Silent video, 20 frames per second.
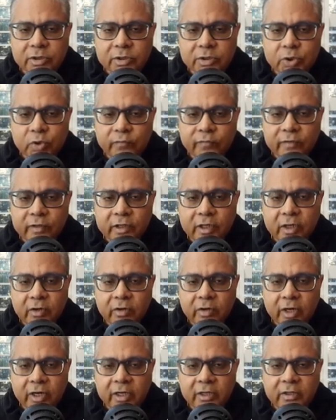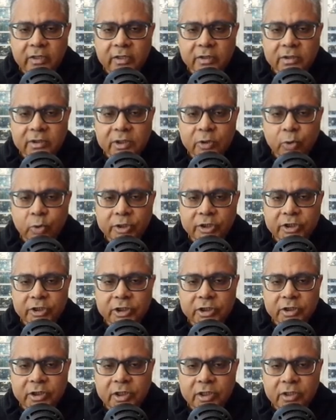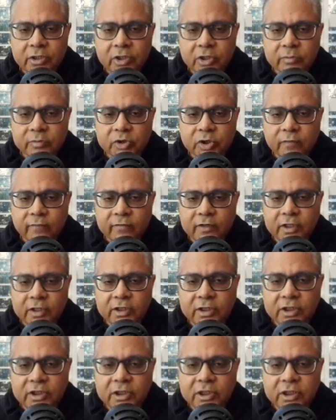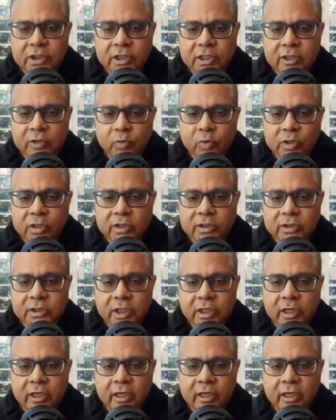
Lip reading: So we can write this equation in terms of dt equals